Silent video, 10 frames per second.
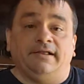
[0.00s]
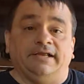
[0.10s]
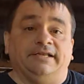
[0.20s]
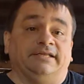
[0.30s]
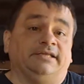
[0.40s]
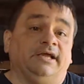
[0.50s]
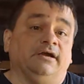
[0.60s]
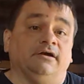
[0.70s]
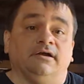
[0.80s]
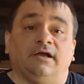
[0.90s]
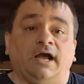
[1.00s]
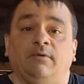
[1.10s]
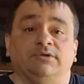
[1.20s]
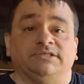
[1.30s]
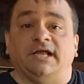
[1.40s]
I didn't care. I
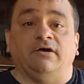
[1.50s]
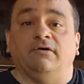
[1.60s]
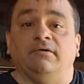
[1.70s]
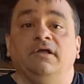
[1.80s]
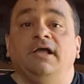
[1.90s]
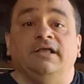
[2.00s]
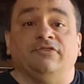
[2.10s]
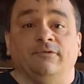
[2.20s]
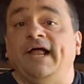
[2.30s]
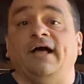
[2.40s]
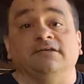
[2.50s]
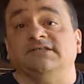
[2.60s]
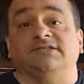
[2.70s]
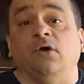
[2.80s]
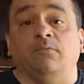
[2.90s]
wasn't out. $3 is
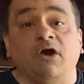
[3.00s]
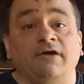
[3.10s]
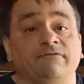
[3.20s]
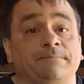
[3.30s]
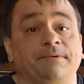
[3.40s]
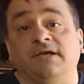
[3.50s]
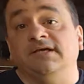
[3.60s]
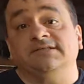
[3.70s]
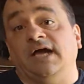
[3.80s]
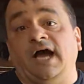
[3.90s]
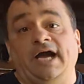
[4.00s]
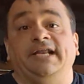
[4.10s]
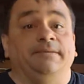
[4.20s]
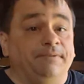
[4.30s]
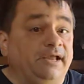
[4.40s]
still a profit because I
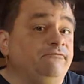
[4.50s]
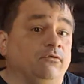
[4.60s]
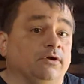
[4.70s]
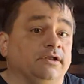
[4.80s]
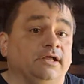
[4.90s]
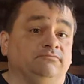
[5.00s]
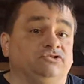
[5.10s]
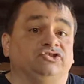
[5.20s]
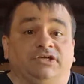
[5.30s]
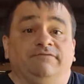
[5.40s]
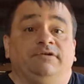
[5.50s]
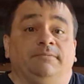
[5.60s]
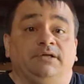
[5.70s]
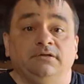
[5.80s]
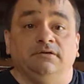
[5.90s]
didn't pay for it. It was just given to me.
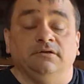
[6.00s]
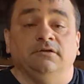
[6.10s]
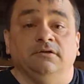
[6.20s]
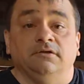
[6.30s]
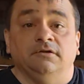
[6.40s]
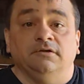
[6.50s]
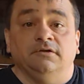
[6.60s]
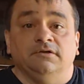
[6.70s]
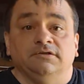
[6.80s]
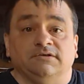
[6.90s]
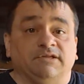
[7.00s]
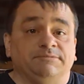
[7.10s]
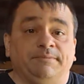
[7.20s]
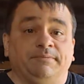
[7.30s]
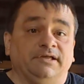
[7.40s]
Sometimes
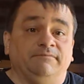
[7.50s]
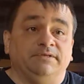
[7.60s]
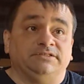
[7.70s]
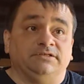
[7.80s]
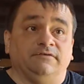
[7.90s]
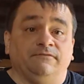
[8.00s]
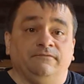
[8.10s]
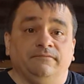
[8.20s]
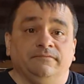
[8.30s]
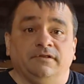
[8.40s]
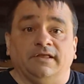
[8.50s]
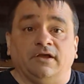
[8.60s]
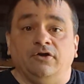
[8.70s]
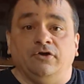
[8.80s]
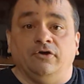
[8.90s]
people give me stuff. They're like, "Oh,
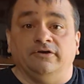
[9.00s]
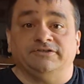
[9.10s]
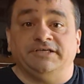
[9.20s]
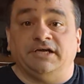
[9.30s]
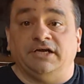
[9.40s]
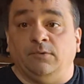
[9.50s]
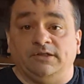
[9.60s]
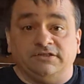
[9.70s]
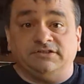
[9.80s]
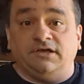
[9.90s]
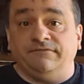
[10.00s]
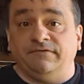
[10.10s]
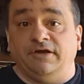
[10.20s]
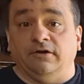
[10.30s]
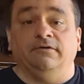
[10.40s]
you're an RCka. You want this stuff? Here."